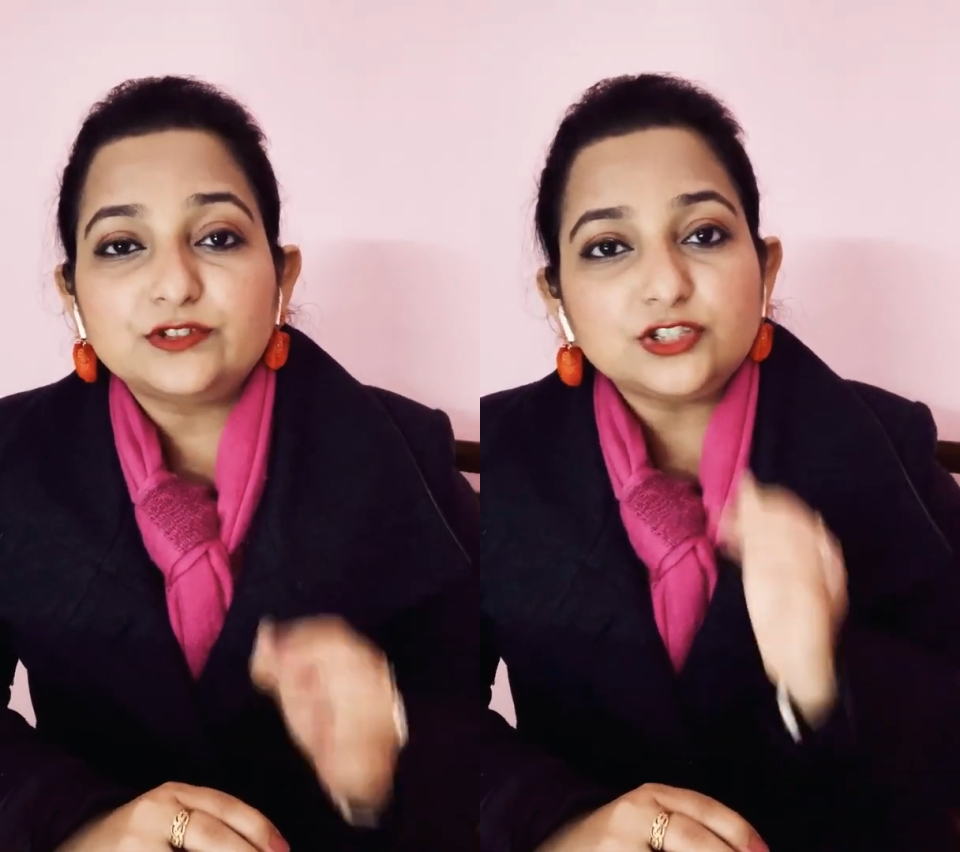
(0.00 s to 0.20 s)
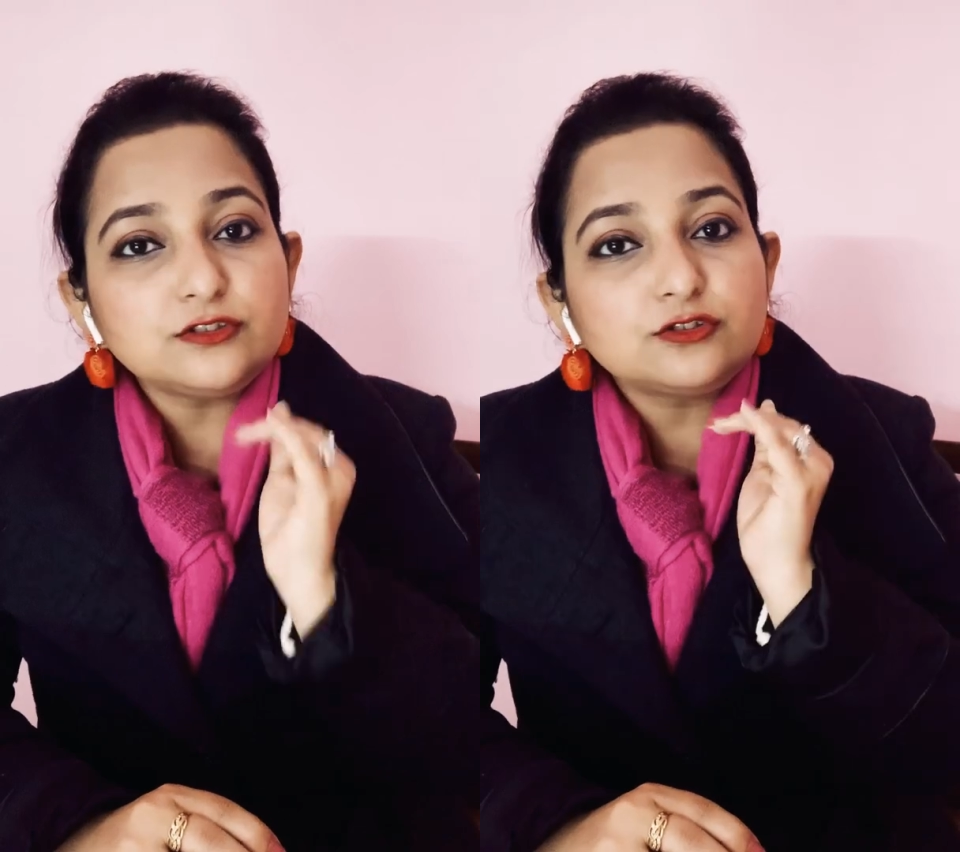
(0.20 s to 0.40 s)

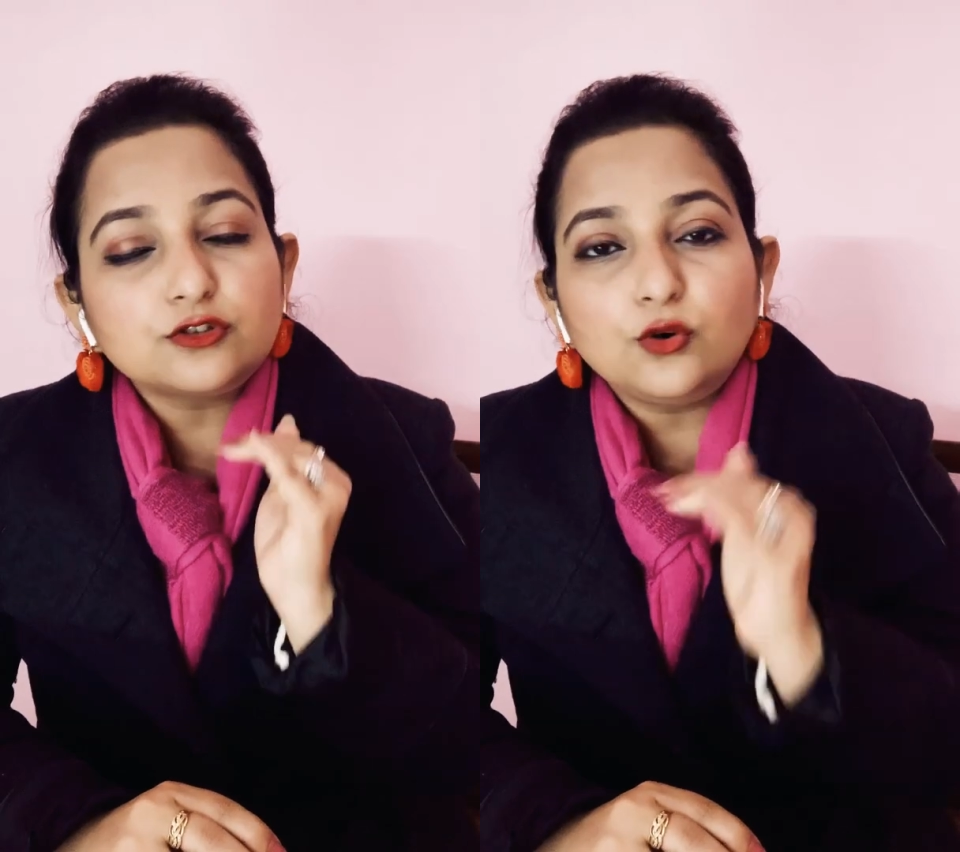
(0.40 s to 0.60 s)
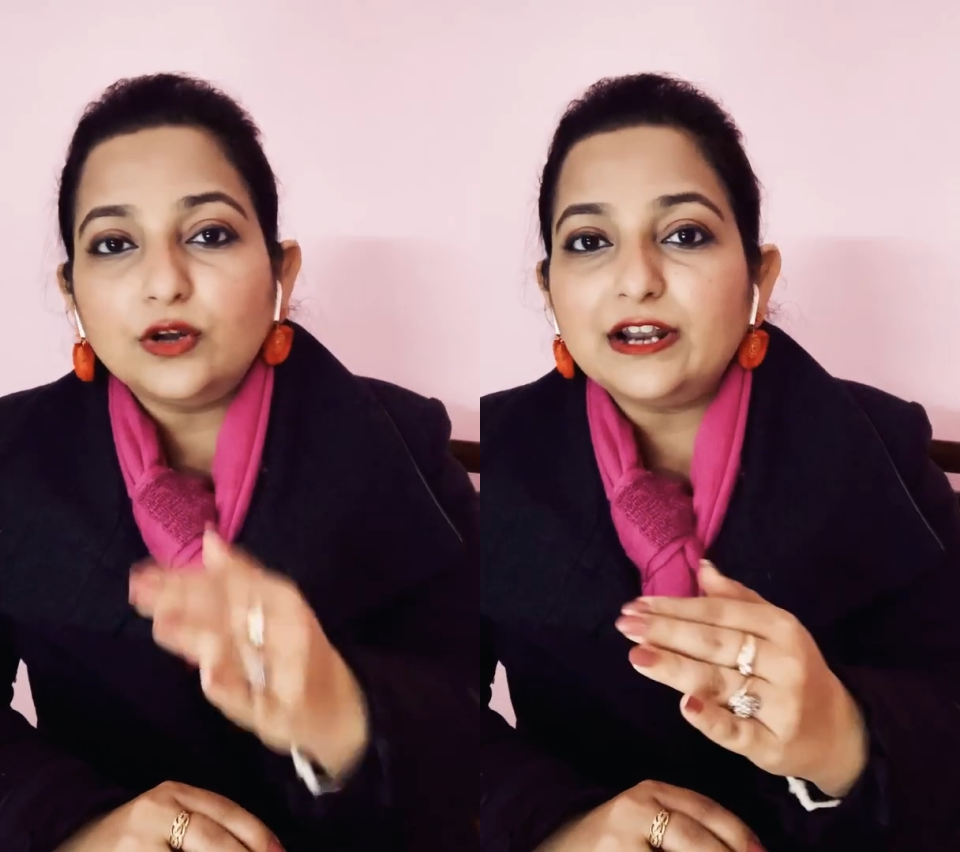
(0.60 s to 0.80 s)
just
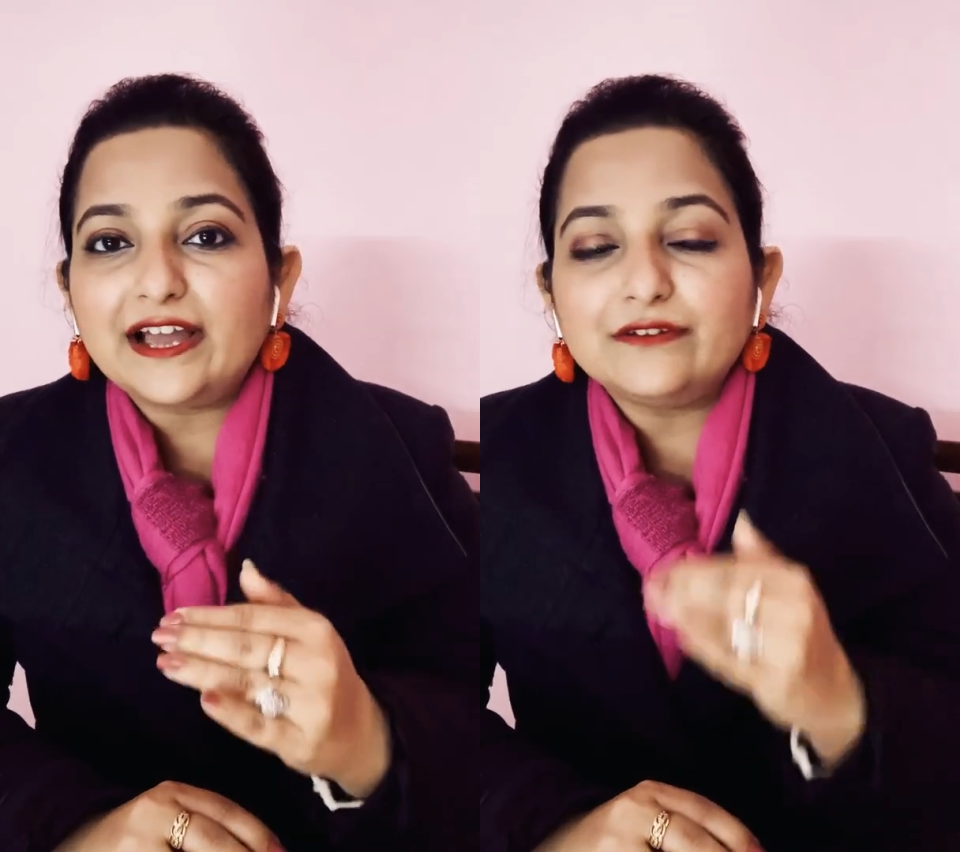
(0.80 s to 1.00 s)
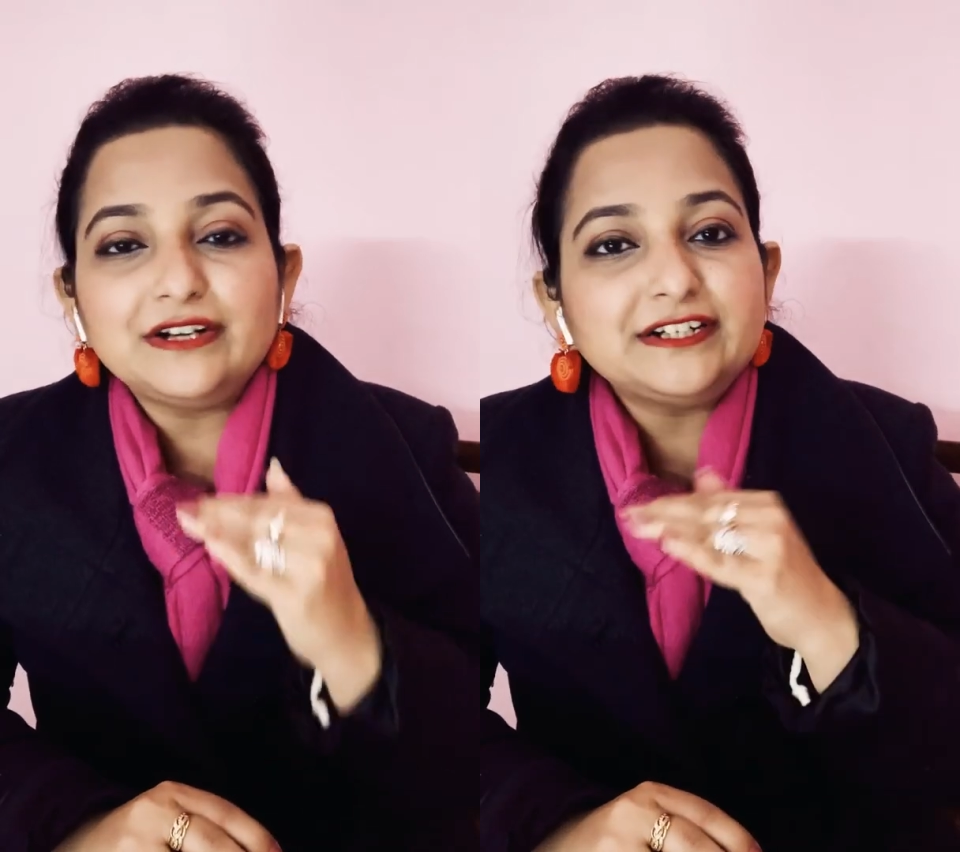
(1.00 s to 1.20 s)
go
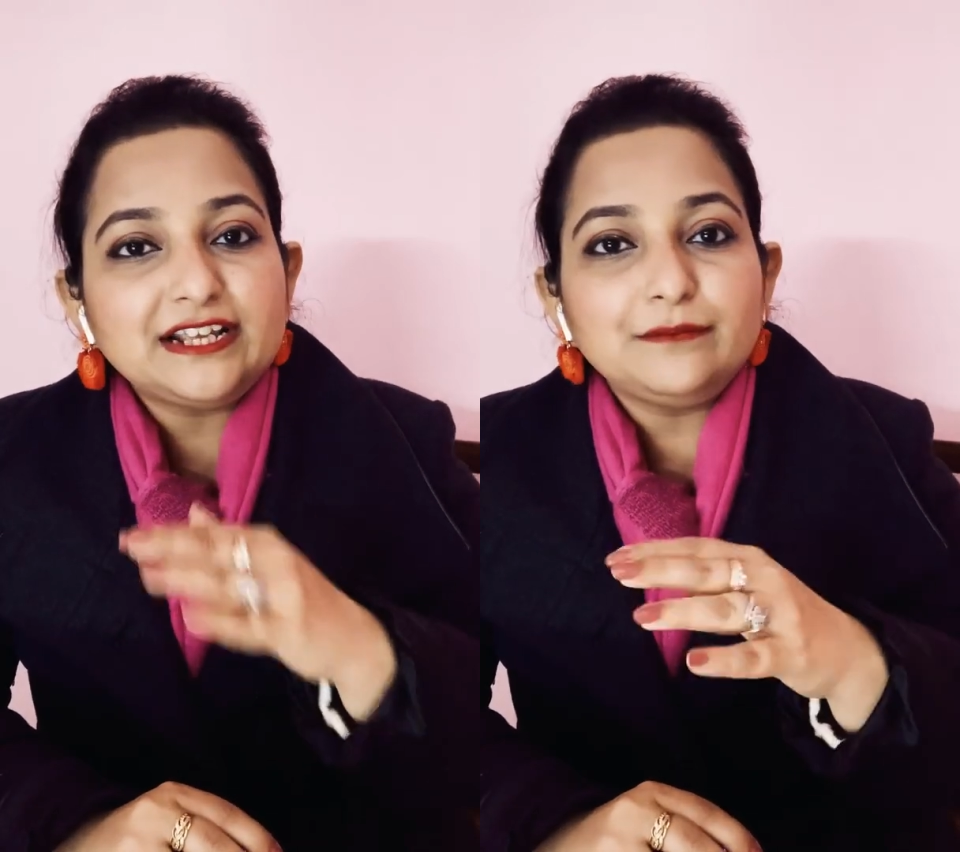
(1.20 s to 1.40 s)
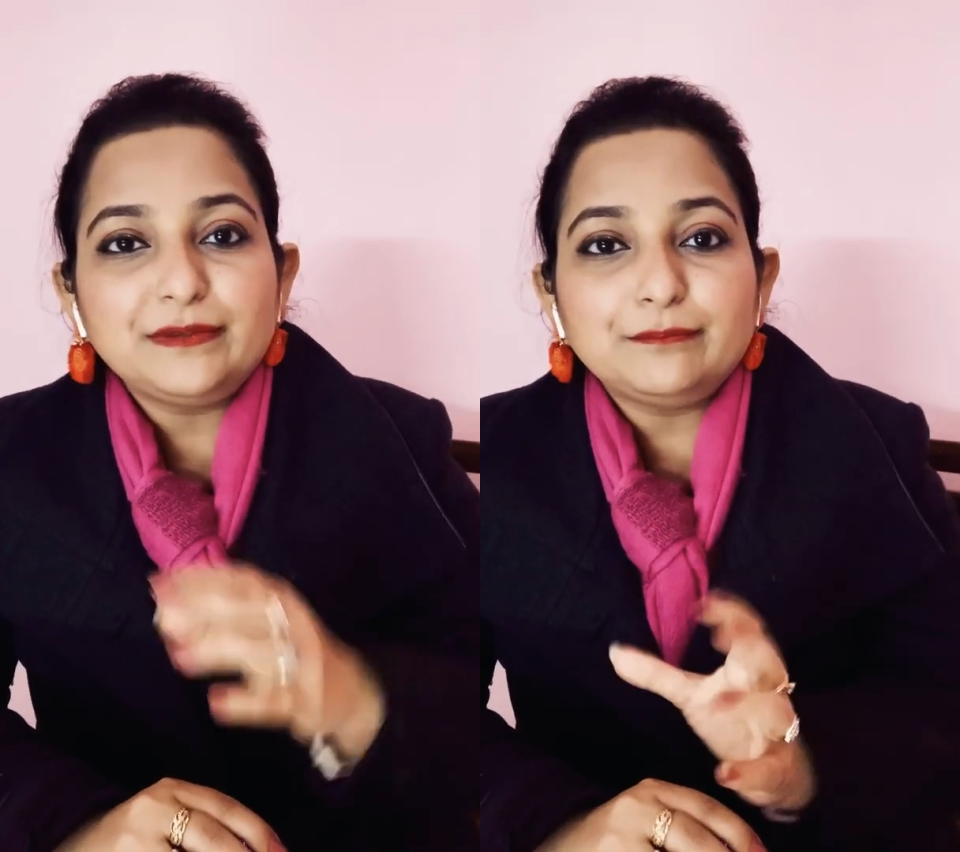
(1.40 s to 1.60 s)
live and
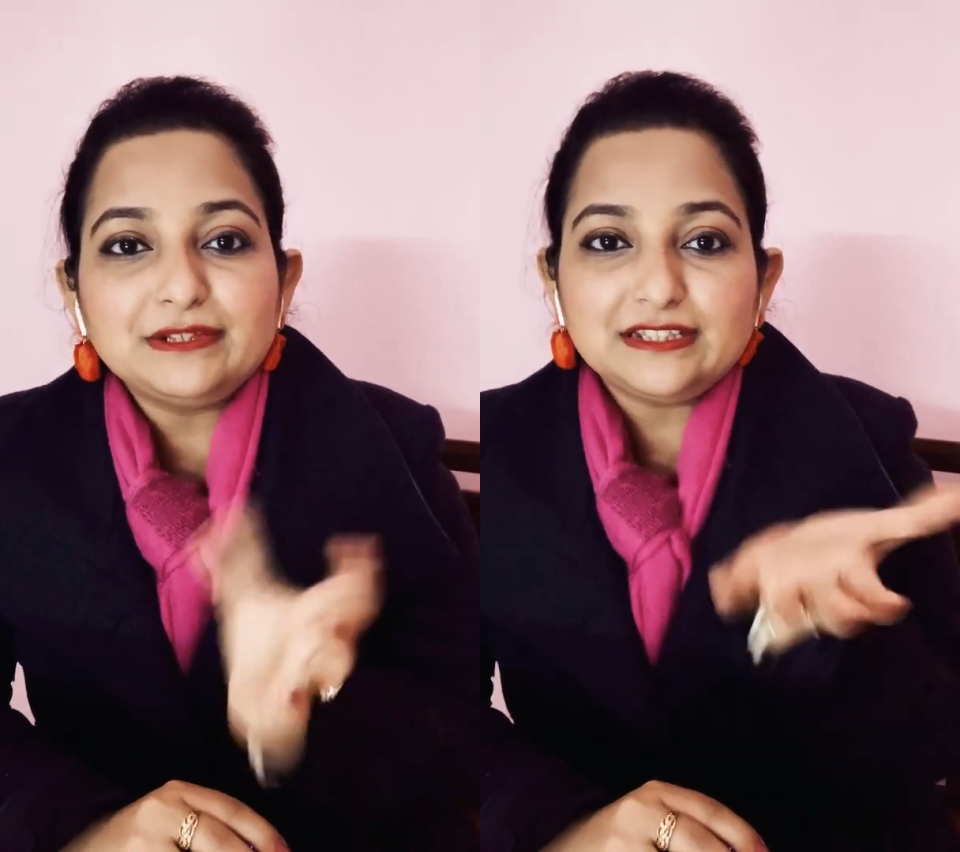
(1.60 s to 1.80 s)
tell people